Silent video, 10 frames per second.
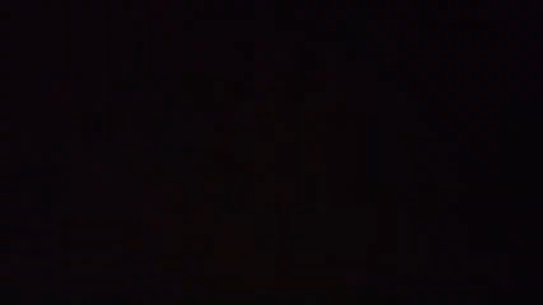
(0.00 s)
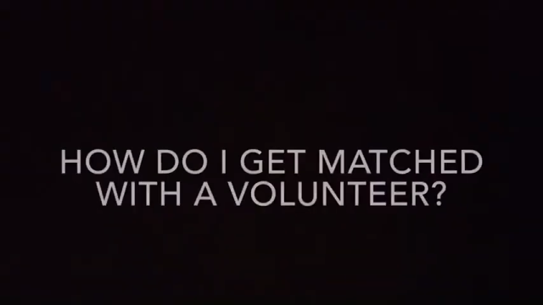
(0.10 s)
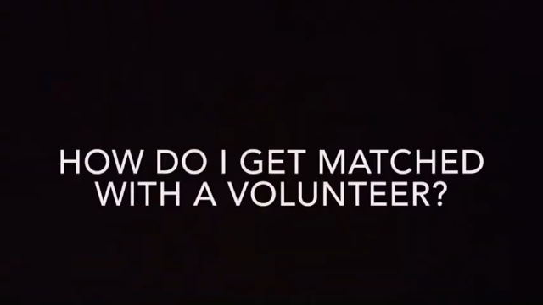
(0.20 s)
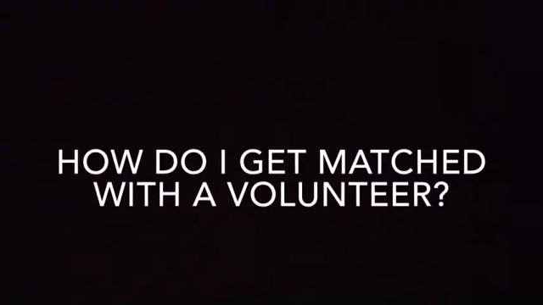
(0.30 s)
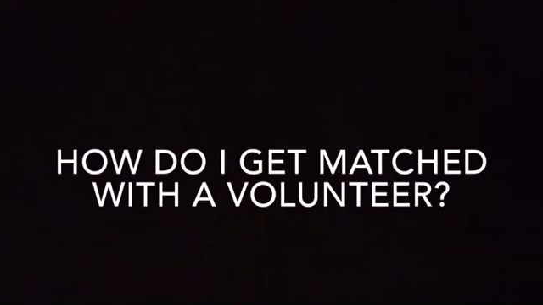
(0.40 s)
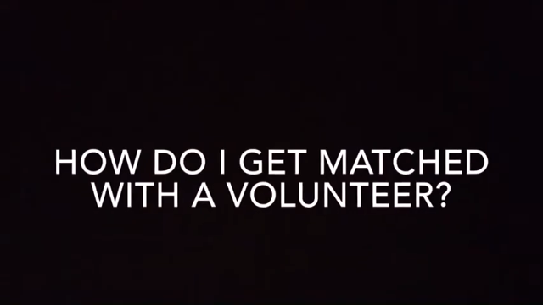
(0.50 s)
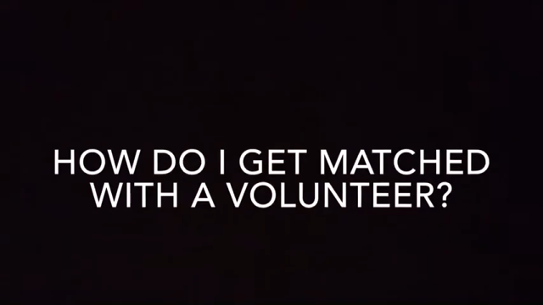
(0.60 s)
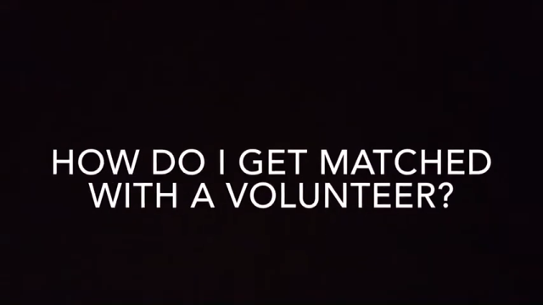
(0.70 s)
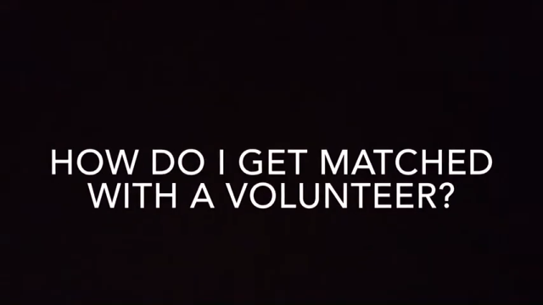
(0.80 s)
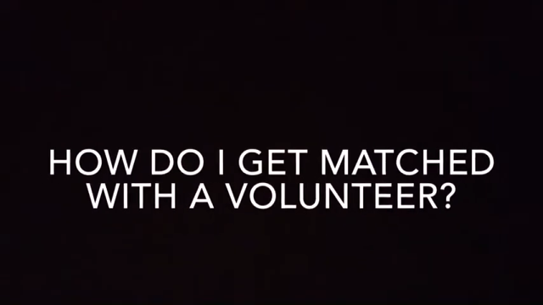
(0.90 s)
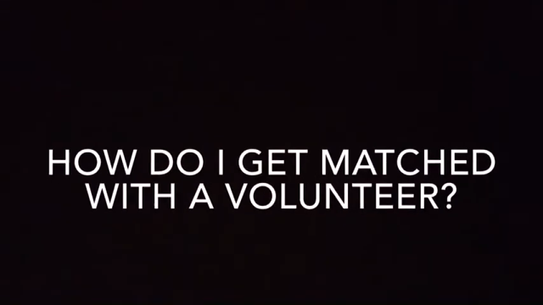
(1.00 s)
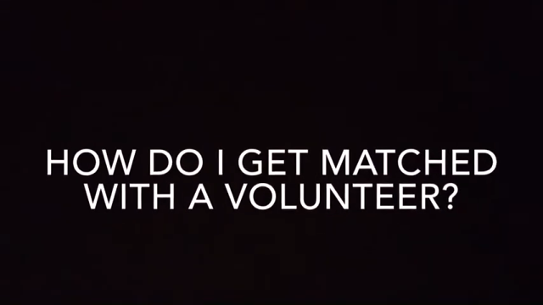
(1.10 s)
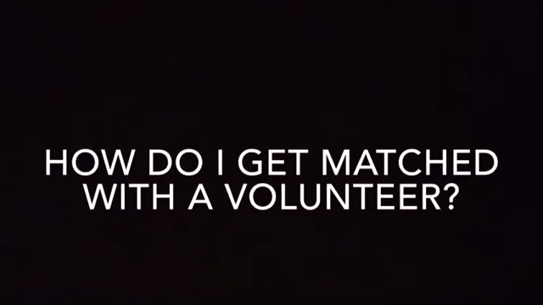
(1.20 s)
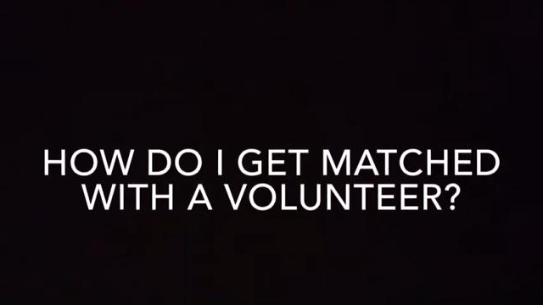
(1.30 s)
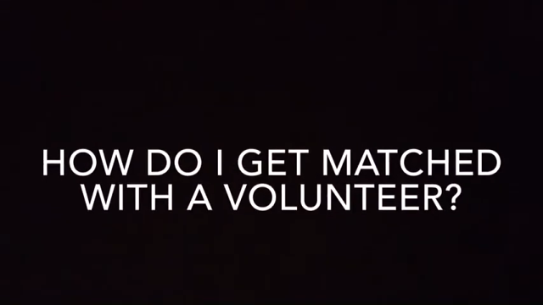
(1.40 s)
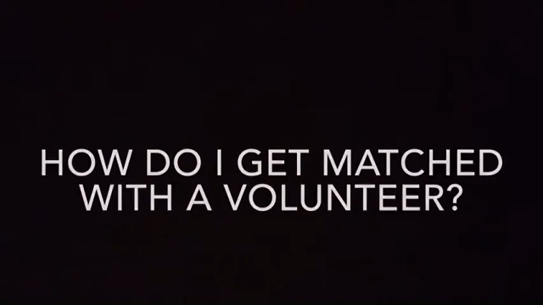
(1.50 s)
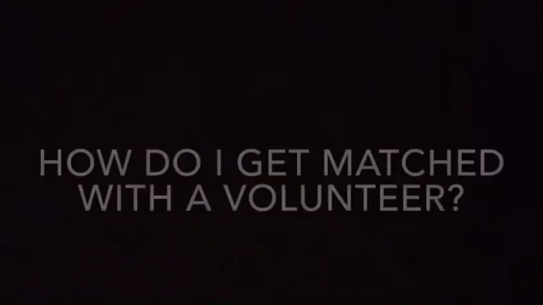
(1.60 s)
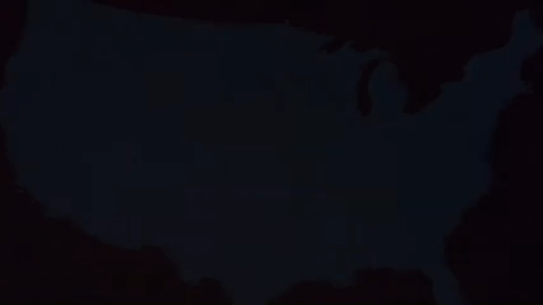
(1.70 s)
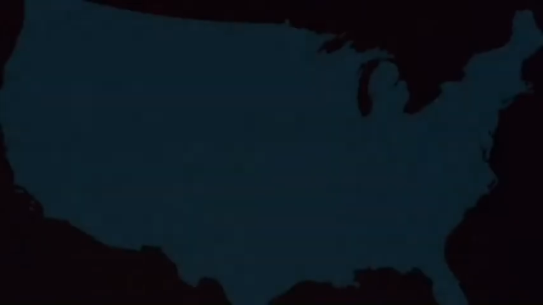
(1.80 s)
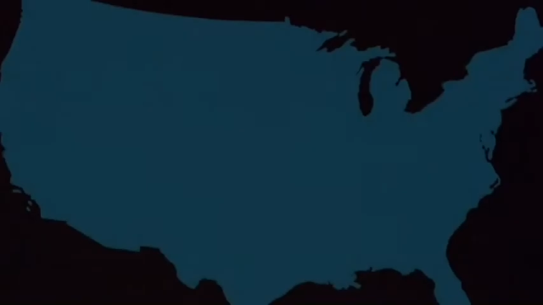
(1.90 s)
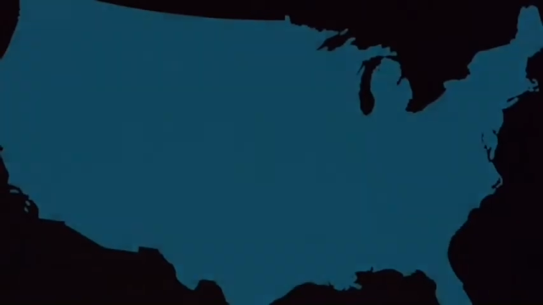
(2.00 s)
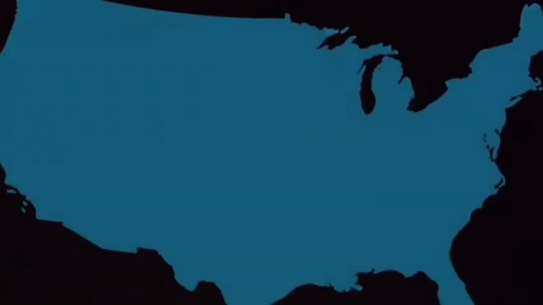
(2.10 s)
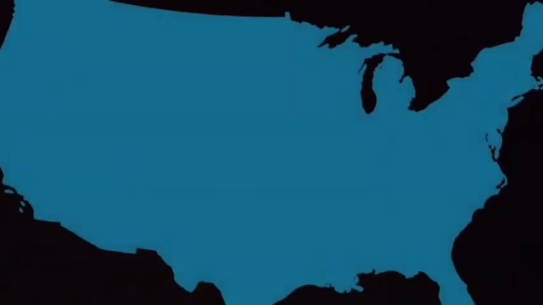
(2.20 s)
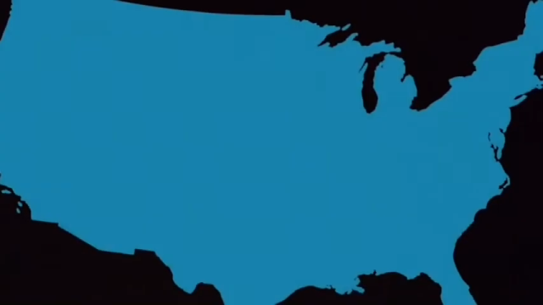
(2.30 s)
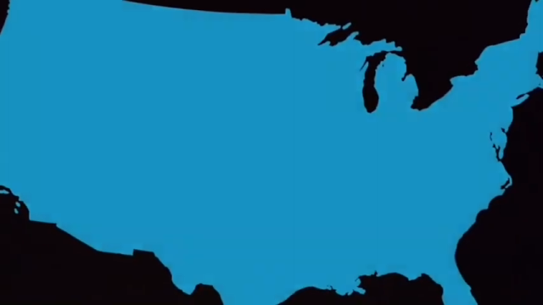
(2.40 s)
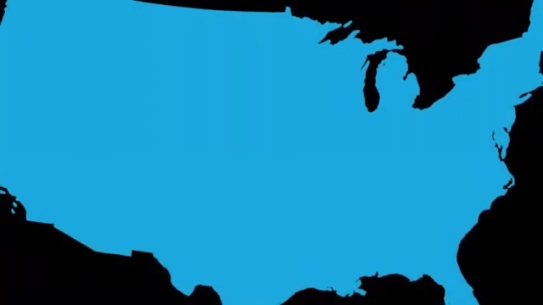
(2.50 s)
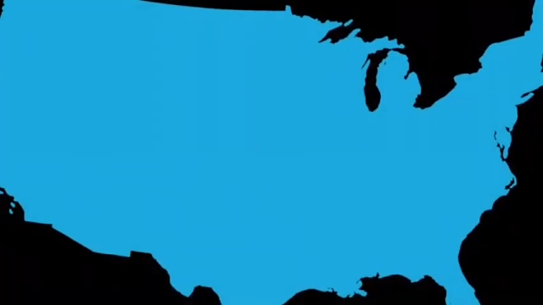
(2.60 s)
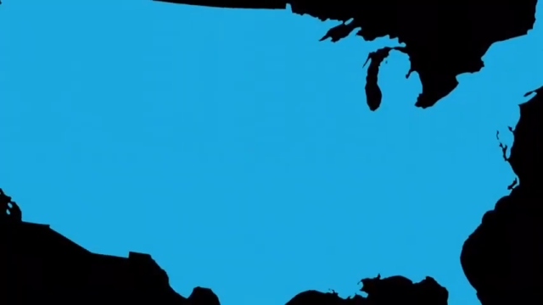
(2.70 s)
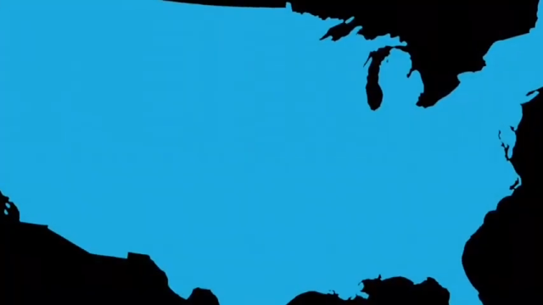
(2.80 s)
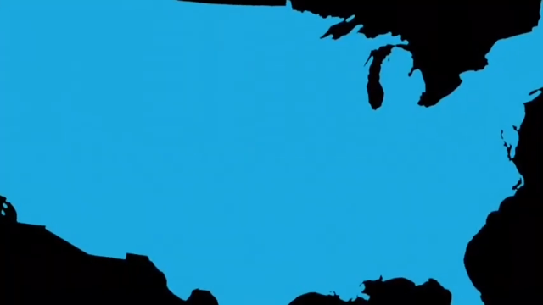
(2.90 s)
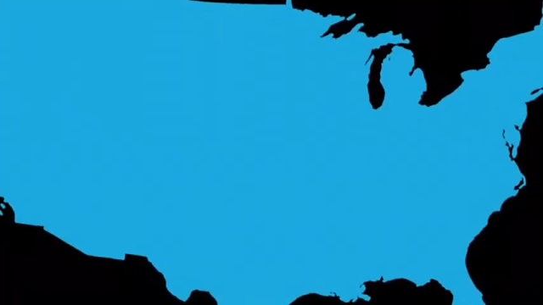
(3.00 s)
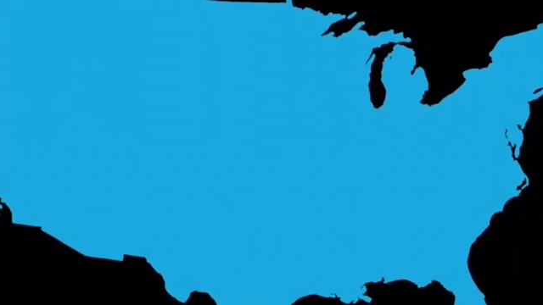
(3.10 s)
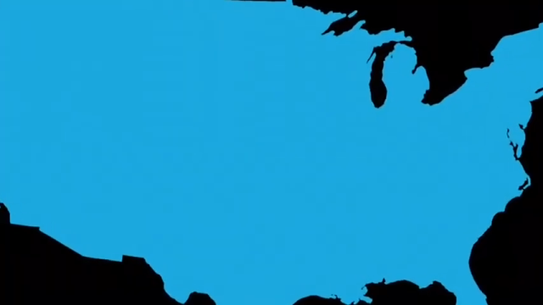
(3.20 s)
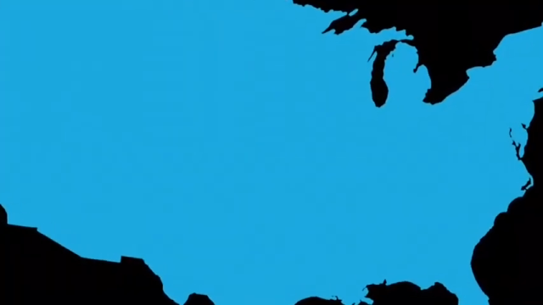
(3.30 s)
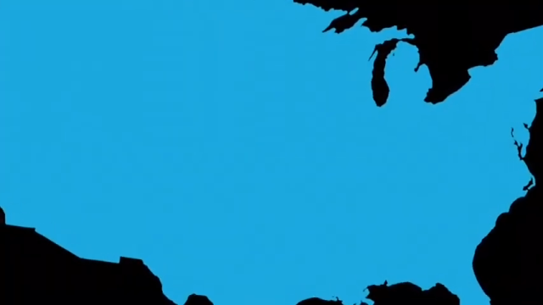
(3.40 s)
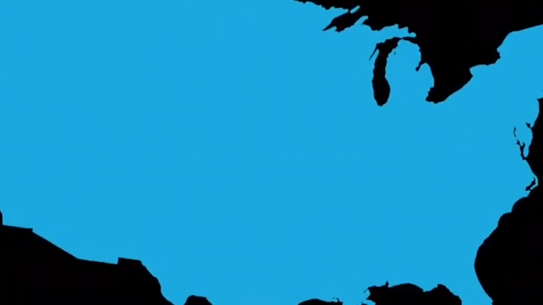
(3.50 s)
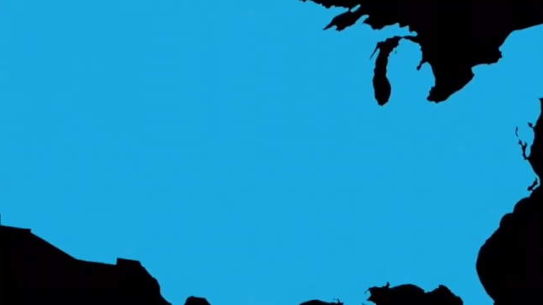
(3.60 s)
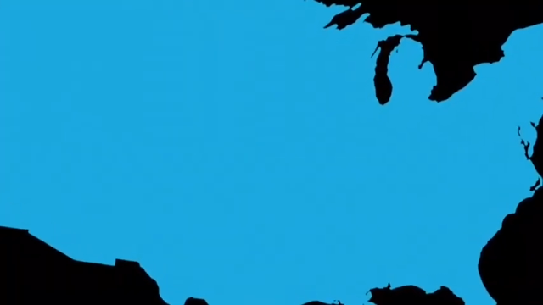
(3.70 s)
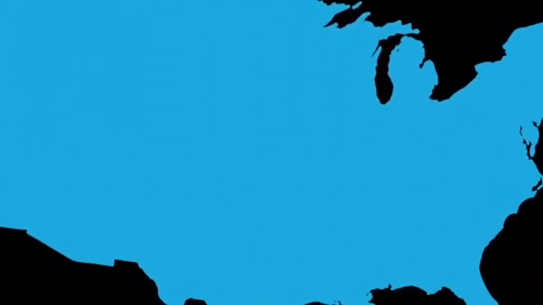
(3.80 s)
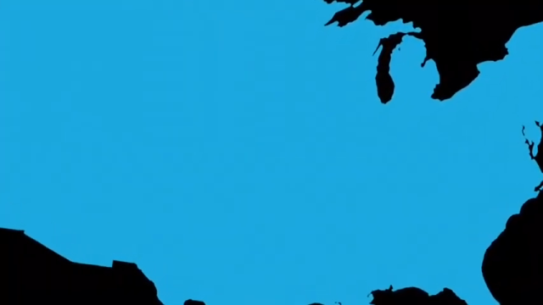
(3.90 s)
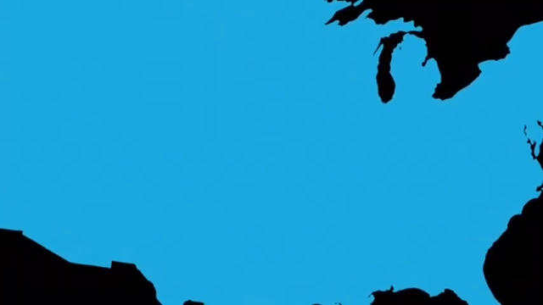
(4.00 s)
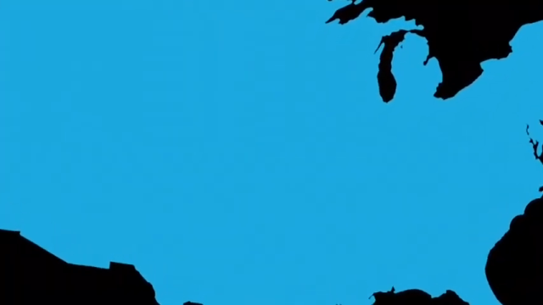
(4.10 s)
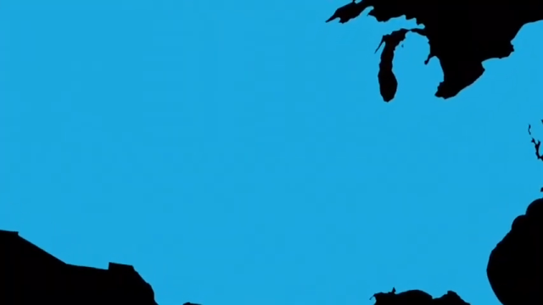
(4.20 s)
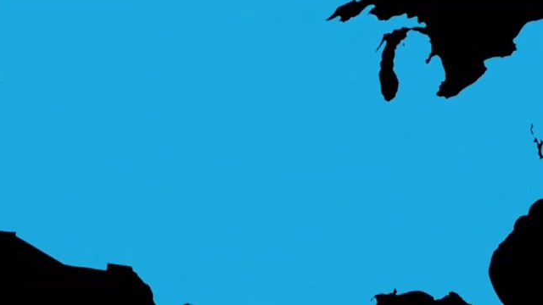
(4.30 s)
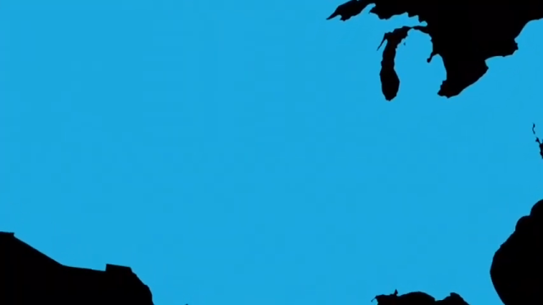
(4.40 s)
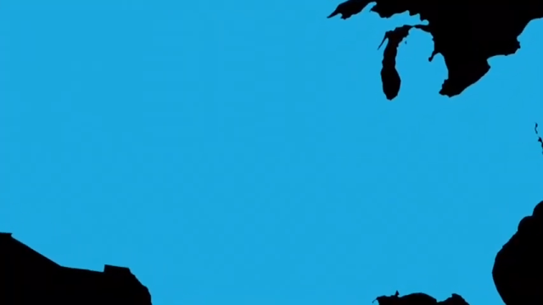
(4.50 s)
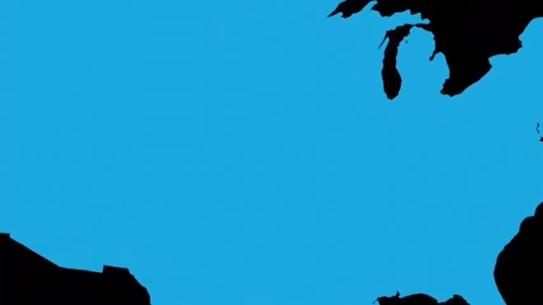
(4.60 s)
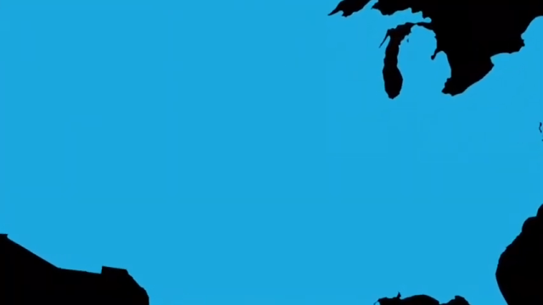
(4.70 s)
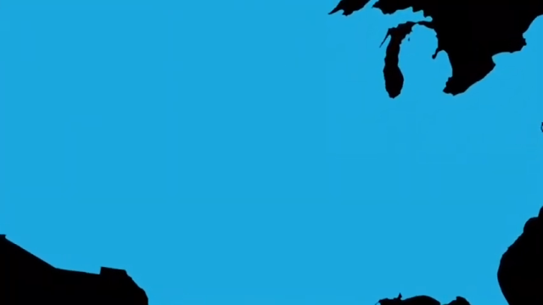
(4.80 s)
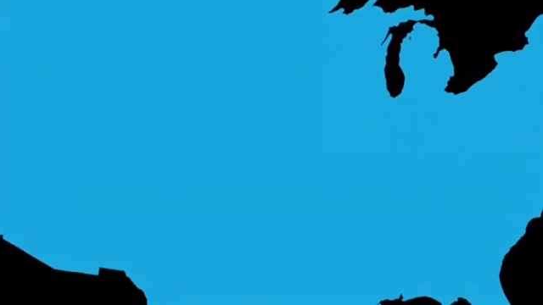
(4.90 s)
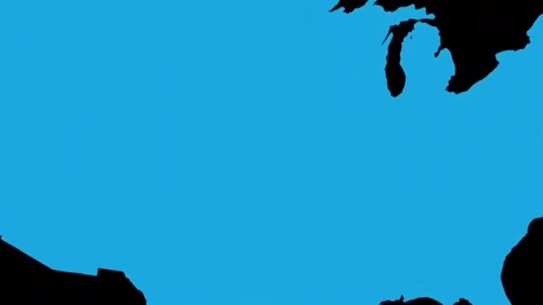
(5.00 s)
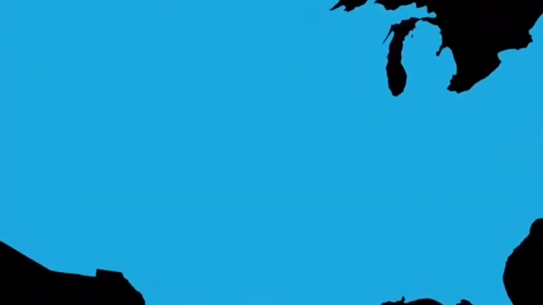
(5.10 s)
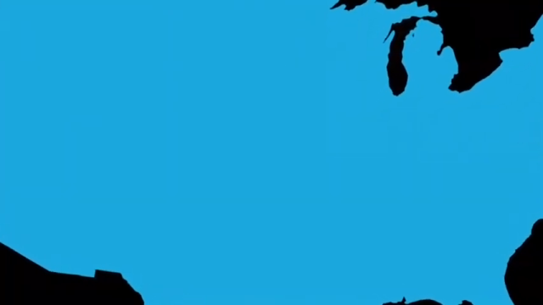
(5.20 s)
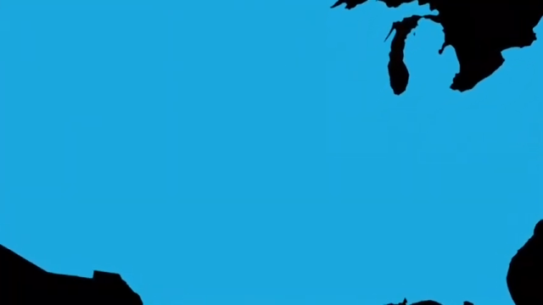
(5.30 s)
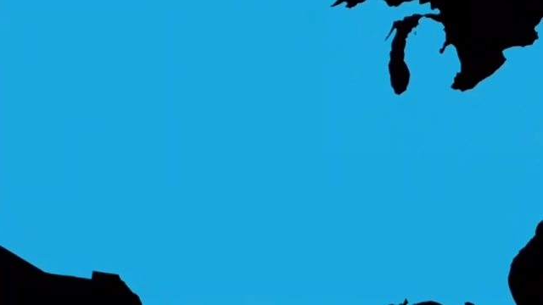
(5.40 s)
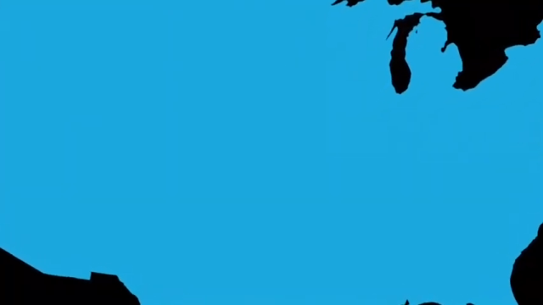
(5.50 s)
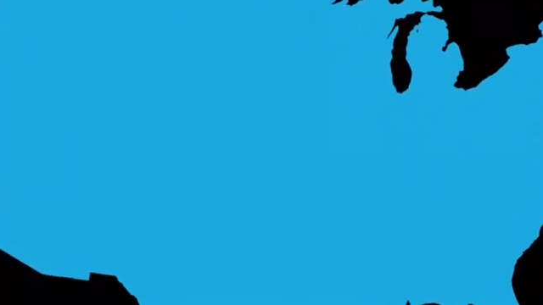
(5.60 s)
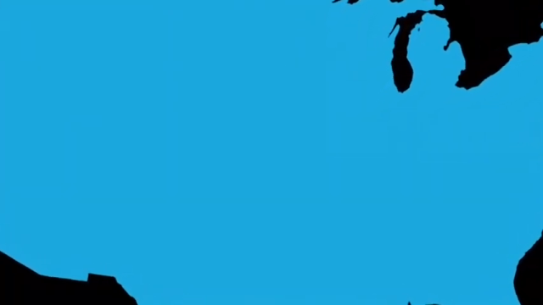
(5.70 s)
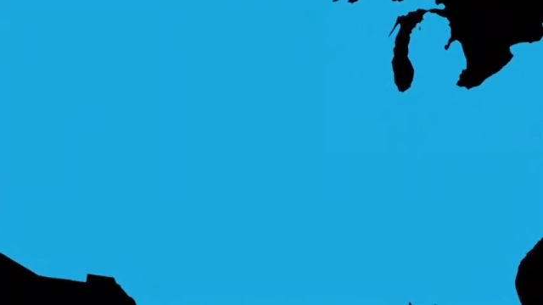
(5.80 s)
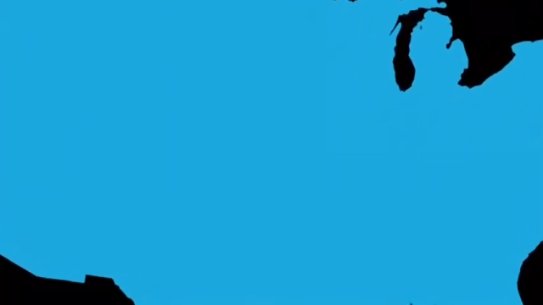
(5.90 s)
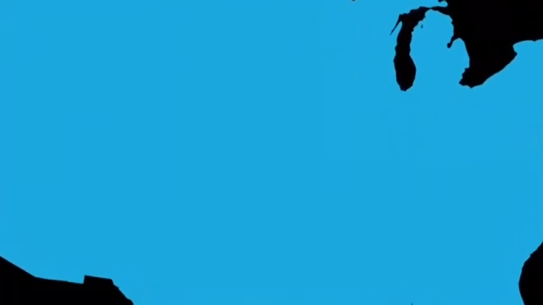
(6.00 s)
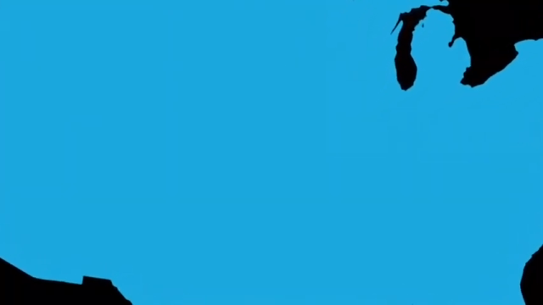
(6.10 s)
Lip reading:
[unreadable: no face in view]